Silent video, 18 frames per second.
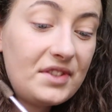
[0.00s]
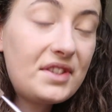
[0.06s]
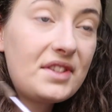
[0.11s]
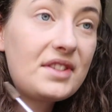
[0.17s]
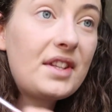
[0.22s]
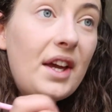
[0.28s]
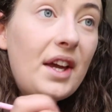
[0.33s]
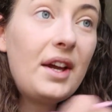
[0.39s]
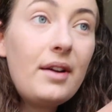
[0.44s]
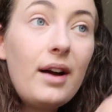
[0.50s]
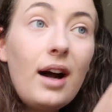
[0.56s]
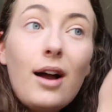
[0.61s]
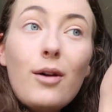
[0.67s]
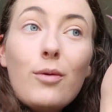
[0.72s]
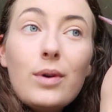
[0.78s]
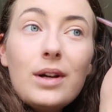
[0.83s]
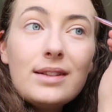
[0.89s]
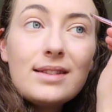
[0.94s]
So
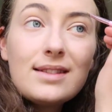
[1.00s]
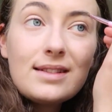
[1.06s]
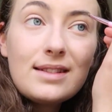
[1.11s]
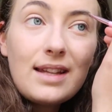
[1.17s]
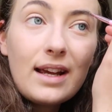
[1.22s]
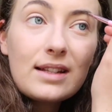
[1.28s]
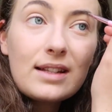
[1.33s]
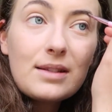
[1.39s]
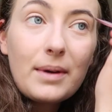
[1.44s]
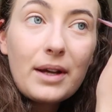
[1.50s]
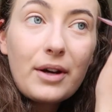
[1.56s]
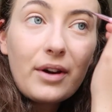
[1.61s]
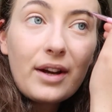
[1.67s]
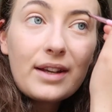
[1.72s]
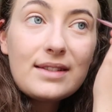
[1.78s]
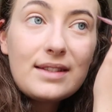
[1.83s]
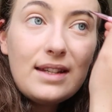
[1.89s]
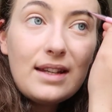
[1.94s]
I will stick to my
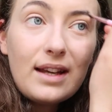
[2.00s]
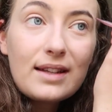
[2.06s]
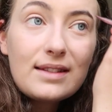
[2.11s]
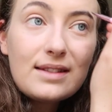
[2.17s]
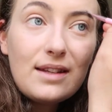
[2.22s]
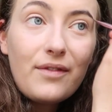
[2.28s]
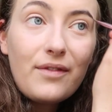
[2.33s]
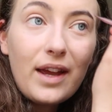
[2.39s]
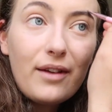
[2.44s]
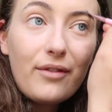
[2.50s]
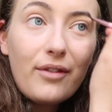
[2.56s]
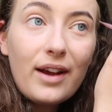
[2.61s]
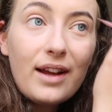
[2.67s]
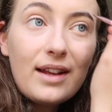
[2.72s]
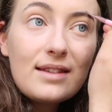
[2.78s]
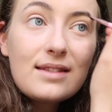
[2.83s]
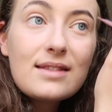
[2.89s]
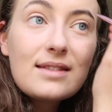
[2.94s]
crusty dusty
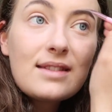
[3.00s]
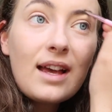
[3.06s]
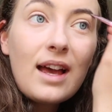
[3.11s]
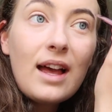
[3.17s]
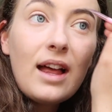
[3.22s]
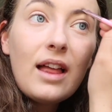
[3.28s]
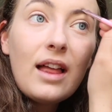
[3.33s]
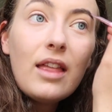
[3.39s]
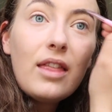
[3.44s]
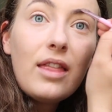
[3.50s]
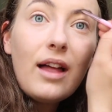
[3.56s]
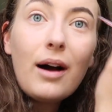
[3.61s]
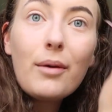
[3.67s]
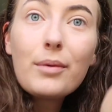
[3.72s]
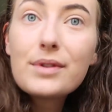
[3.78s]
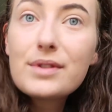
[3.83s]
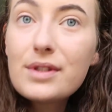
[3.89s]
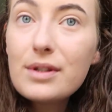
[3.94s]
favourites.
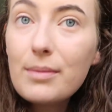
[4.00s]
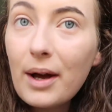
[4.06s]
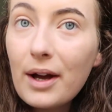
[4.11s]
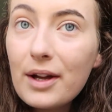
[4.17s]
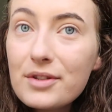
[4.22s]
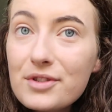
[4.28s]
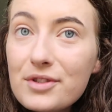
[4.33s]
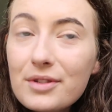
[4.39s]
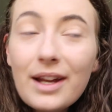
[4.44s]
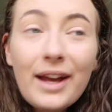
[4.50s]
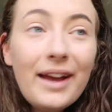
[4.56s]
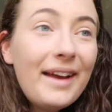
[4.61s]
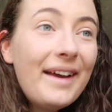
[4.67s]
That was too much.